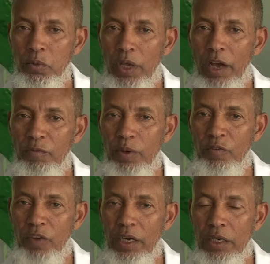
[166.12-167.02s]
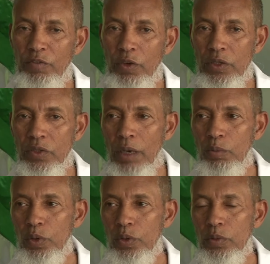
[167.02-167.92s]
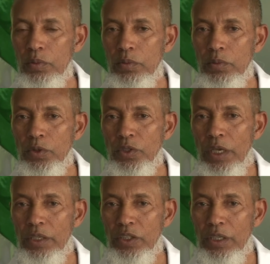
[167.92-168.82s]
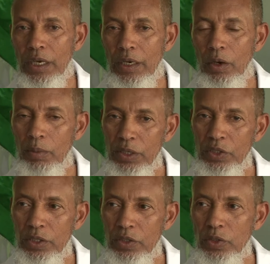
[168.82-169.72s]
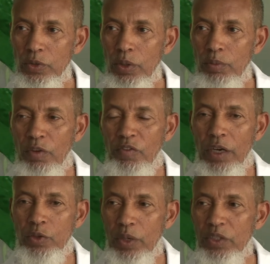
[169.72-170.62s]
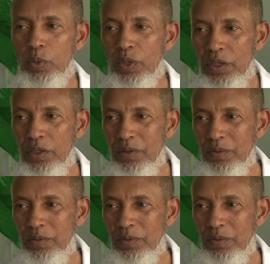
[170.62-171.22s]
We have provided, for example, surgical operations. We provide twice a week.